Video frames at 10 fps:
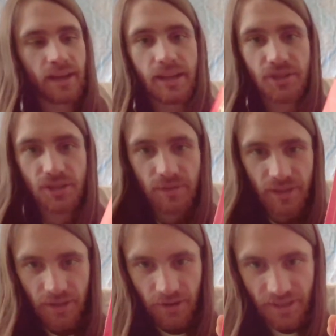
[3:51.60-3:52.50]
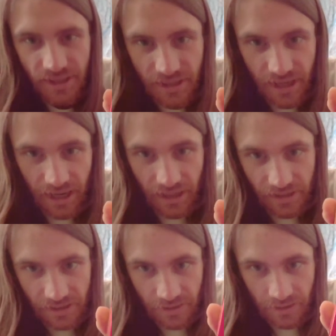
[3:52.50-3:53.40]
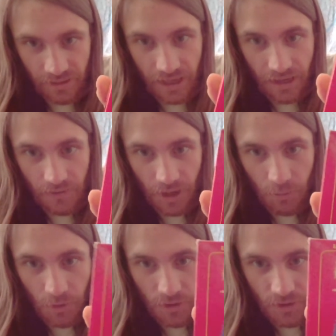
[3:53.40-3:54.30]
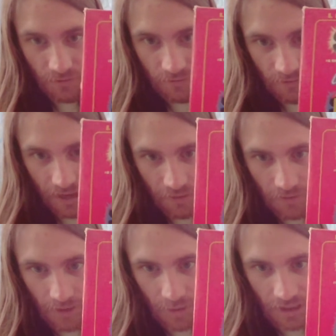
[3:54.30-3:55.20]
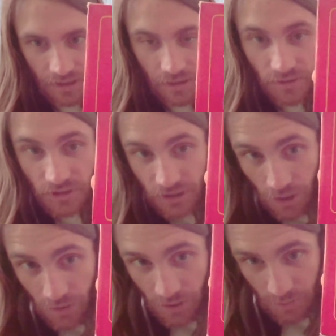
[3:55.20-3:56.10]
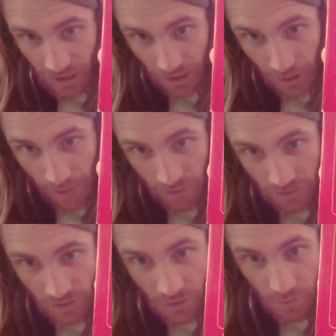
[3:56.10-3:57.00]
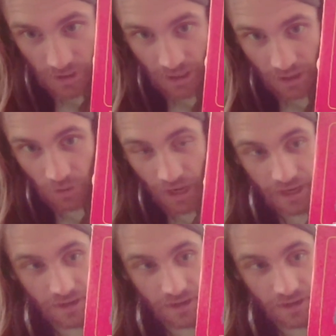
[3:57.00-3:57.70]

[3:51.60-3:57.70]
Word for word: it shows that there are six. They give numbers for five of them, and then there's Togepi. Togepi had